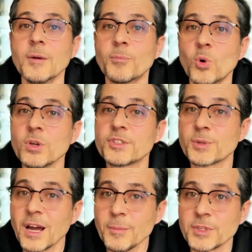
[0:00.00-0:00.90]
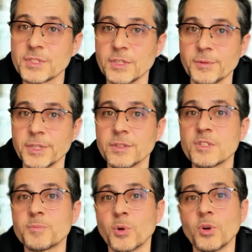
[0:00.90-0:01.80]
More dry
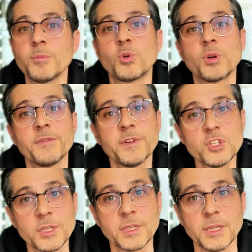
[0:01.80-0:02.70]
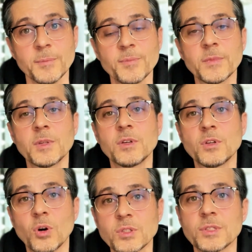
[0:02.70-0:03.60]
materials burn more efficiently,
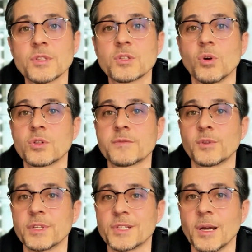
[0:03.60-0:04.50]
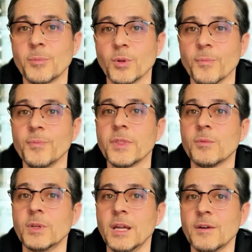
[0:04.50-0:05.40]
cotton stalks for example
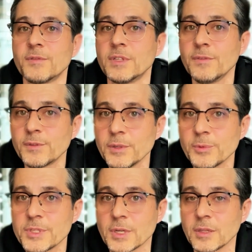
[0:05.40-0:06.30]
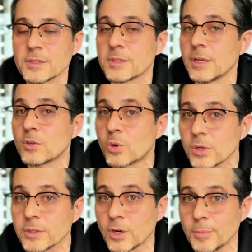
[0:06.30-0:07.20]
will have different results than
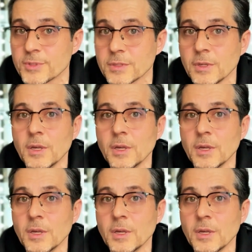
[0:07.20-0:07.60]
corn cobs.